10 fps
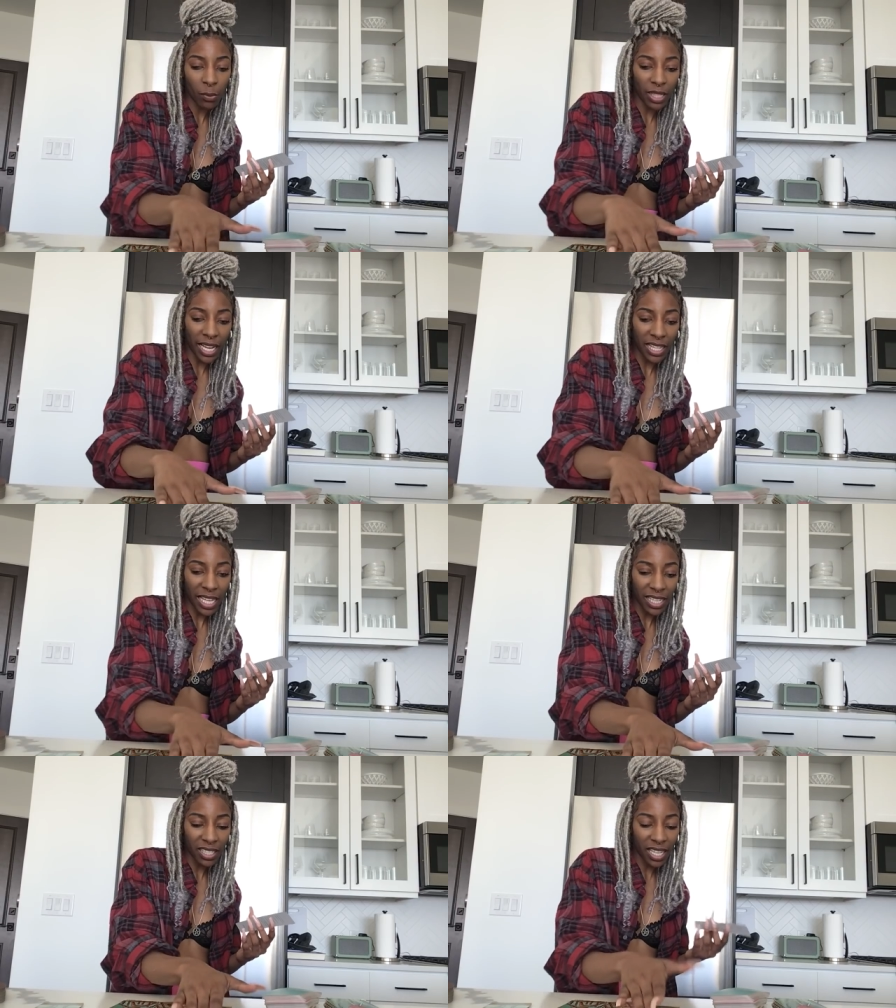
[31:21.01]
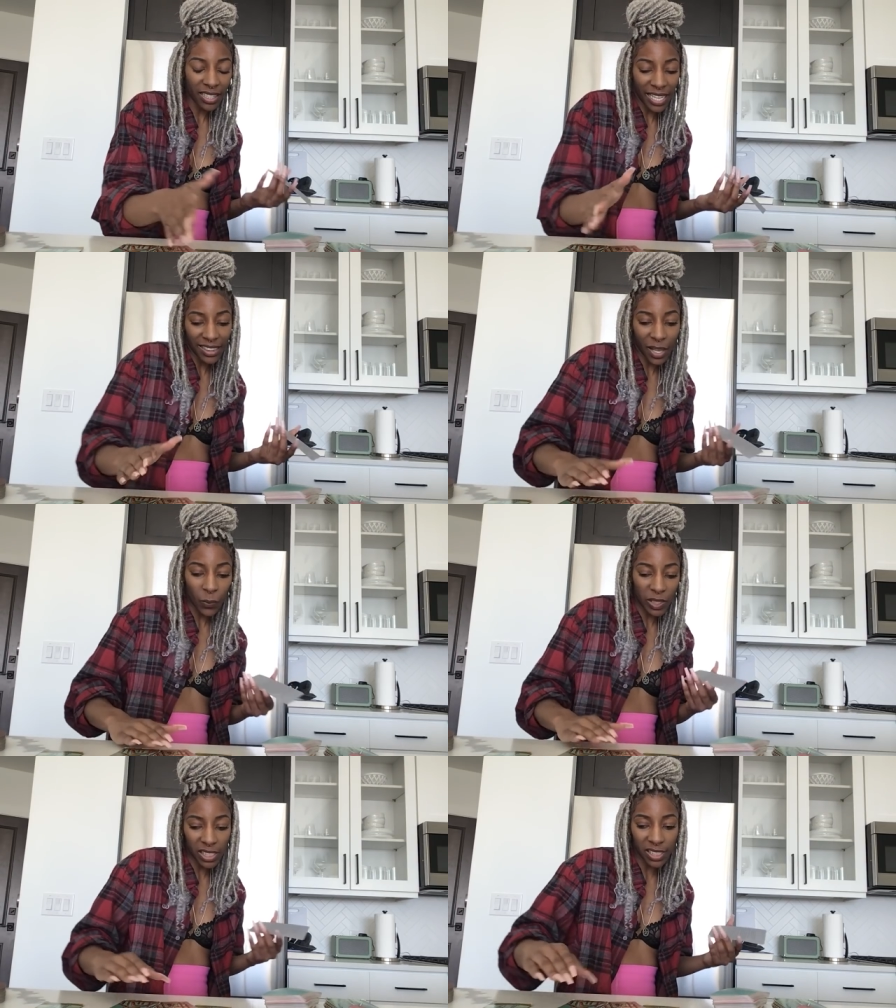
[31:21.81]
You're like, I like I like
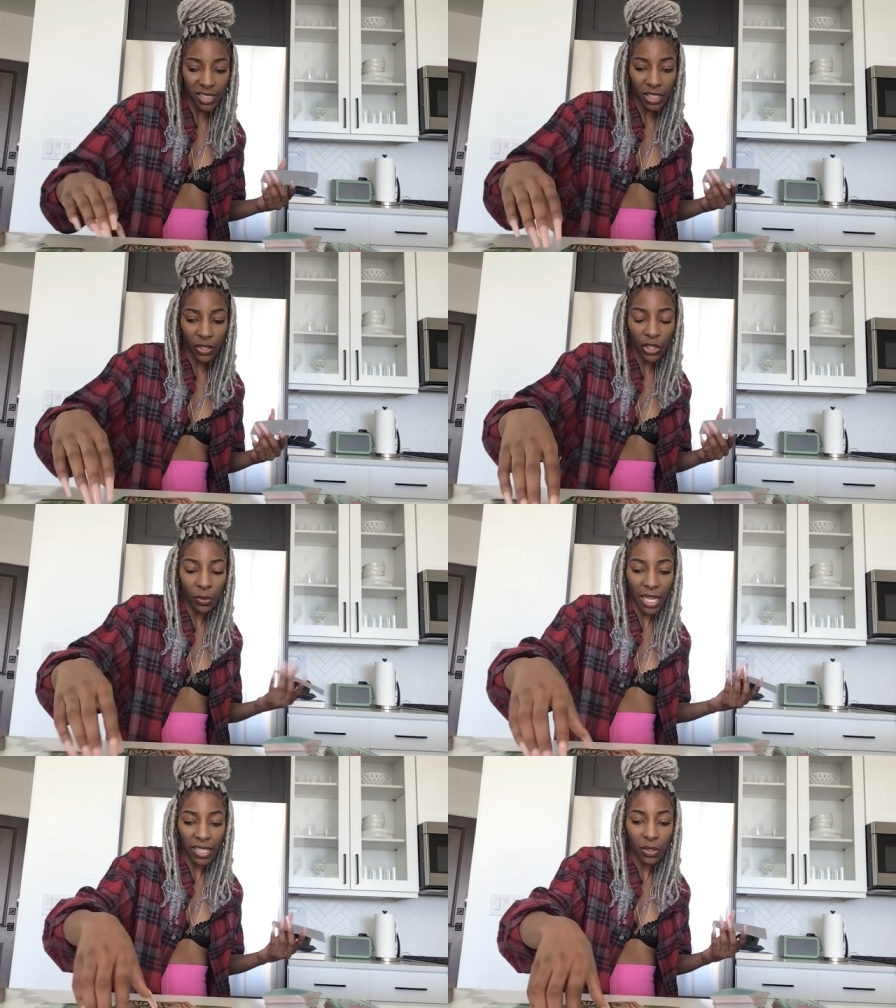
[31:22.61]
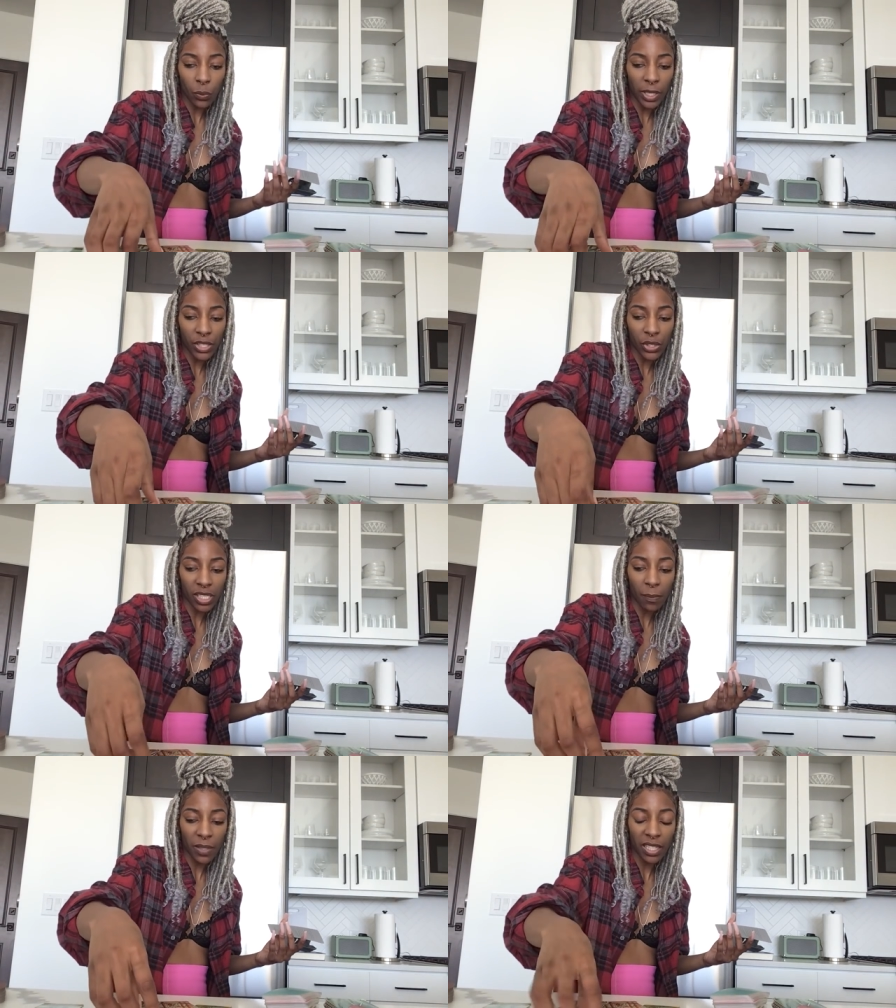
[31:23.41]
that witchy shit, or you like the witch, or
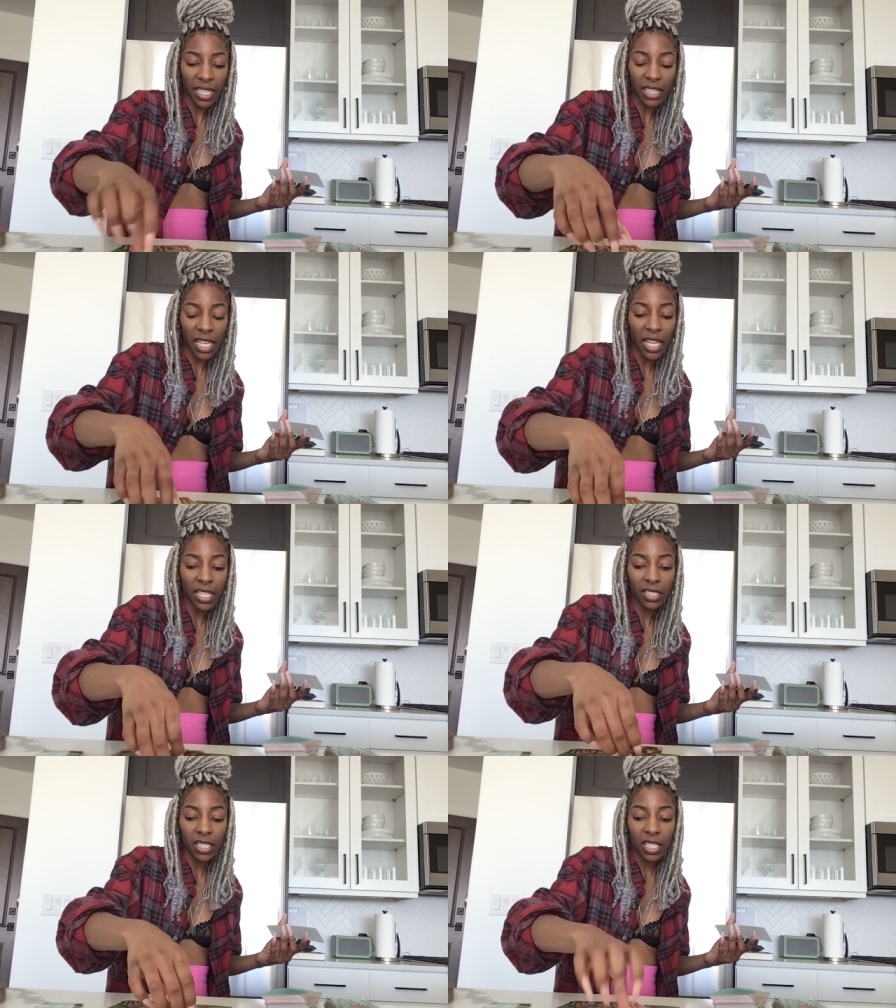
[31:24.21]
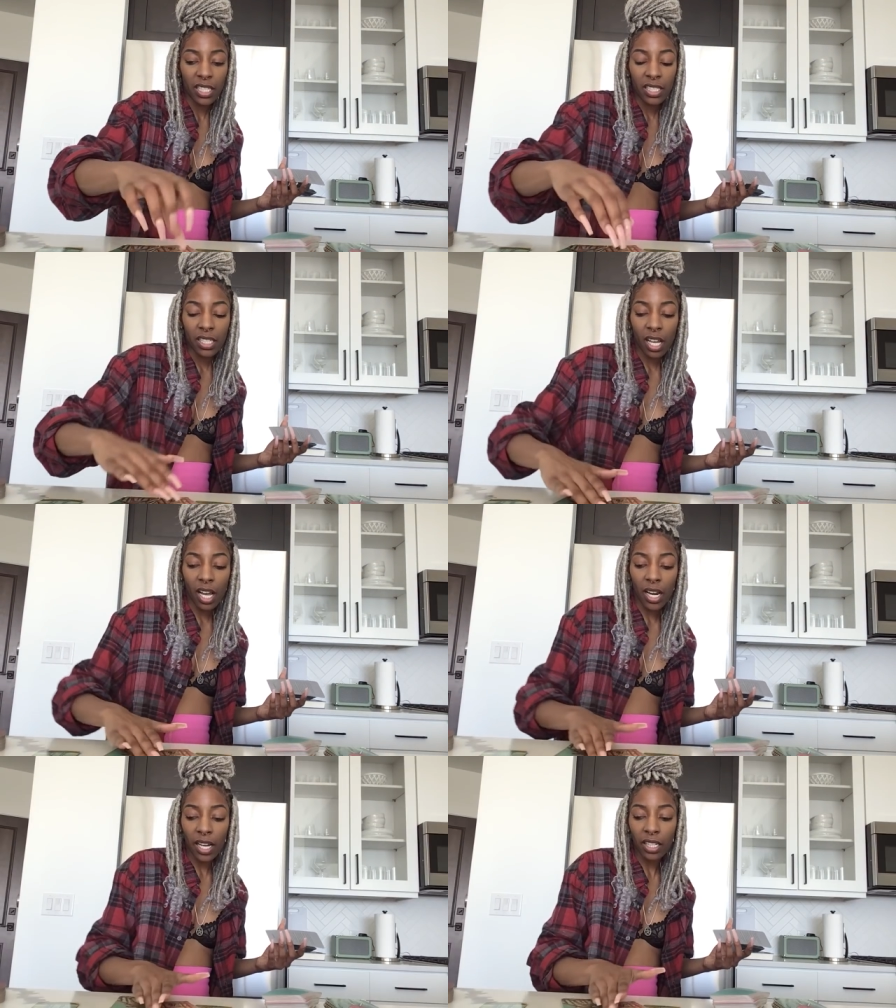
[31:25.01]
something like that. All
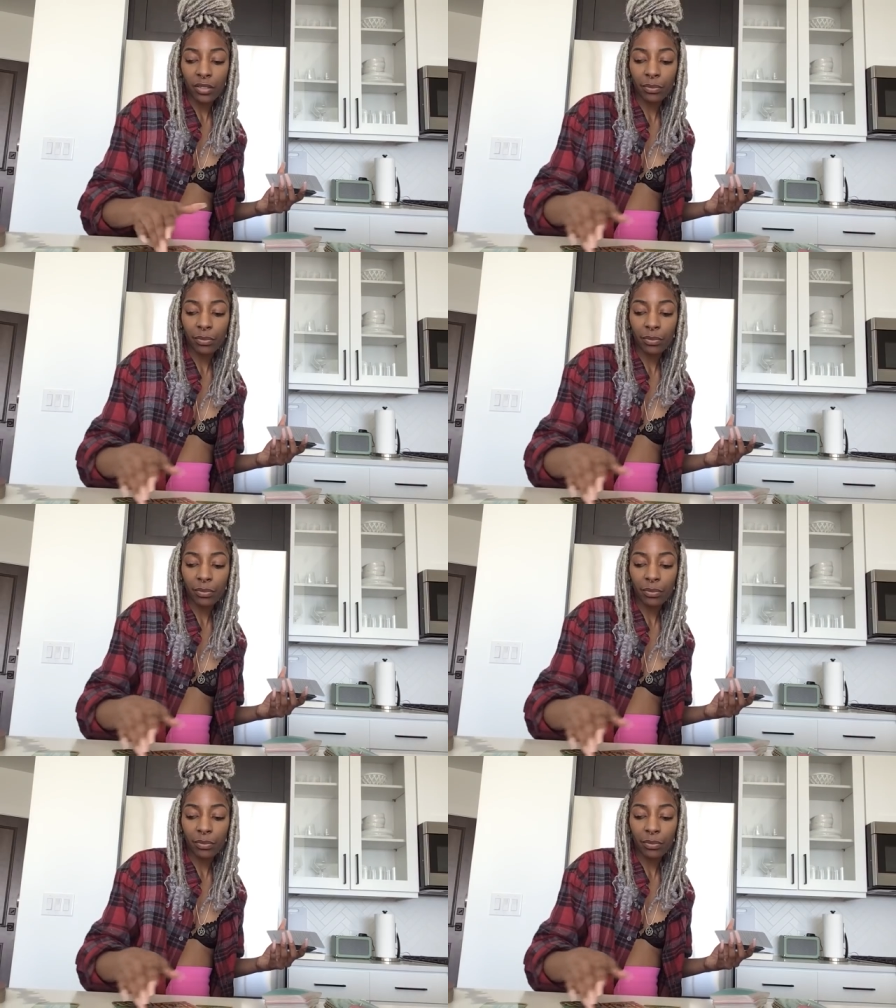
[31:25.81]
right.